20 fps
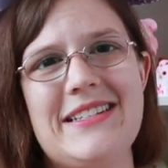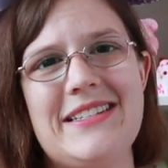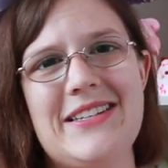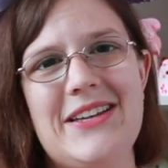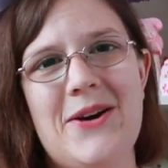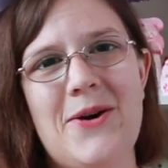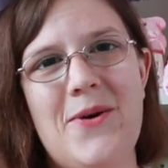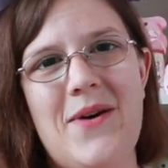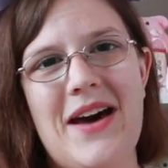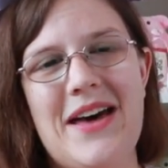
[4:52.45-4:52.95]

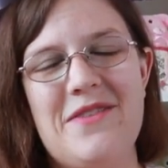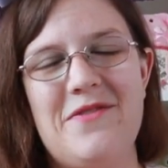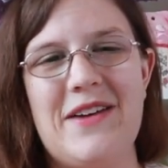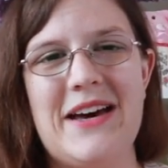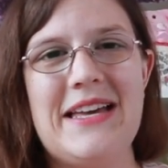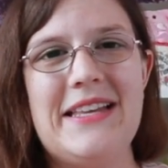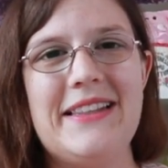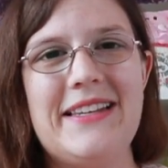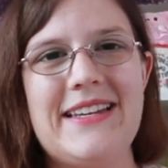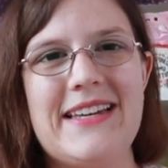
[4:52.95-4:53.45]
So I
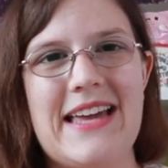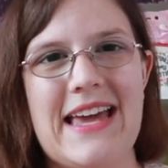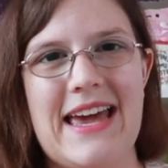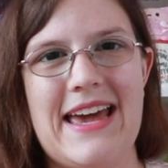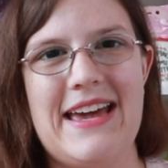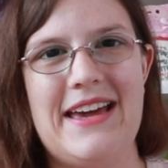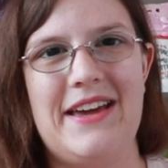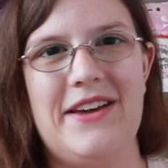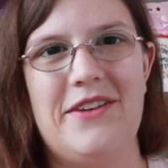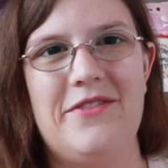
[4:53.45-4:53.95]
finally
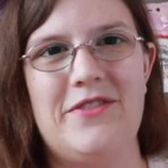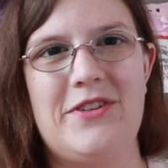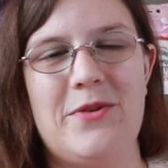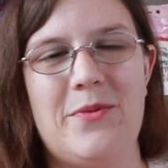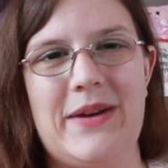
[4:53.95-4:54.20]
caved